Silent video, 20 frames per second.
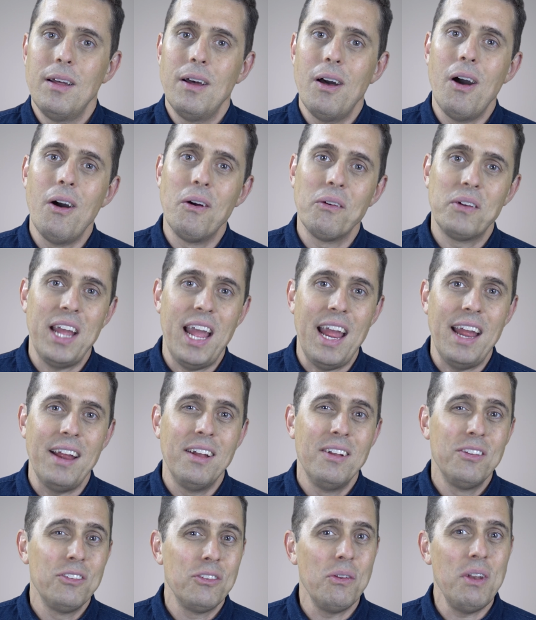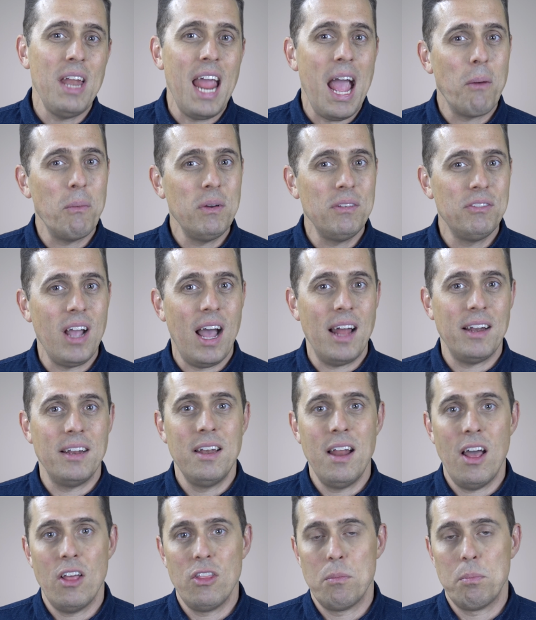Okay, so now we've got
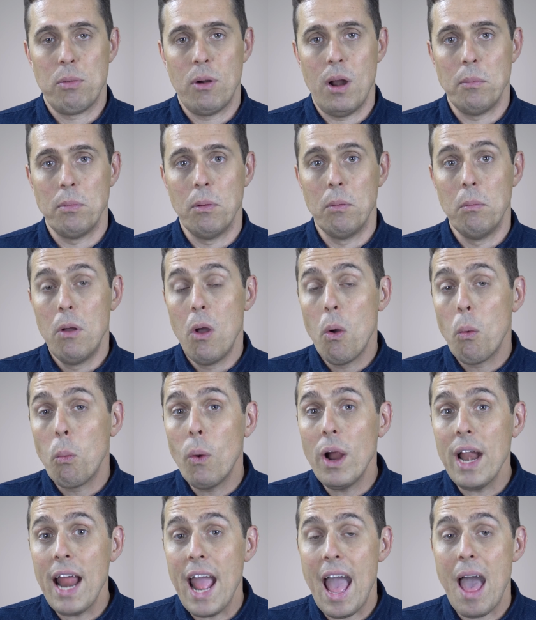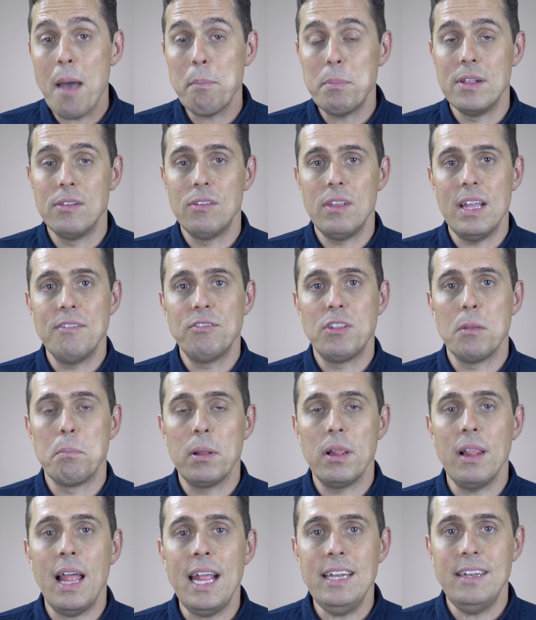another problem. What happens if the
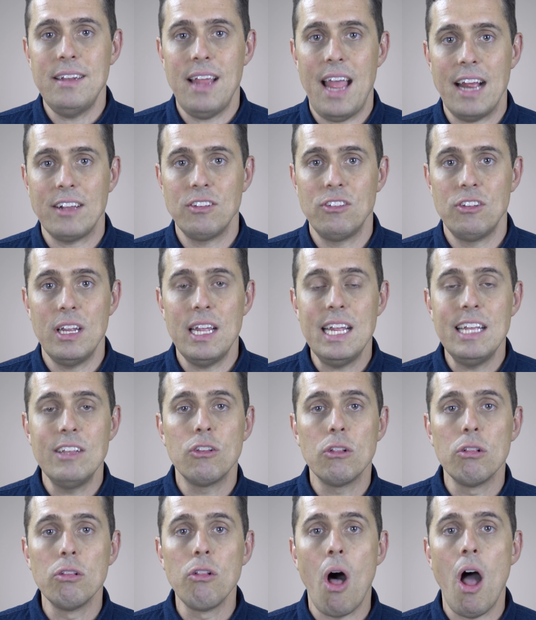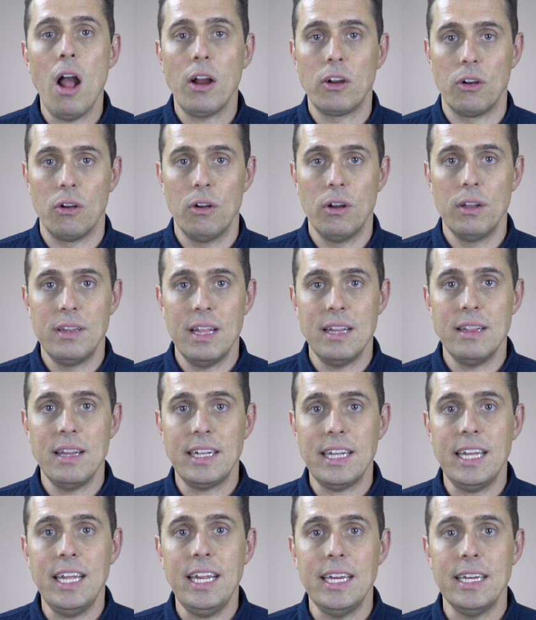plaintext is longer than the
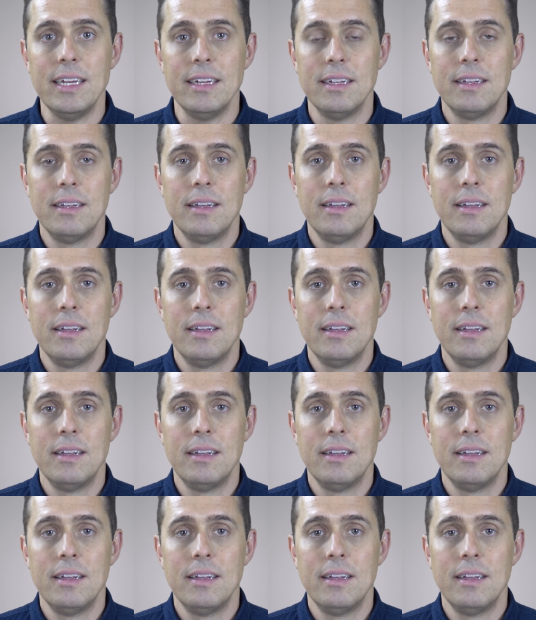key?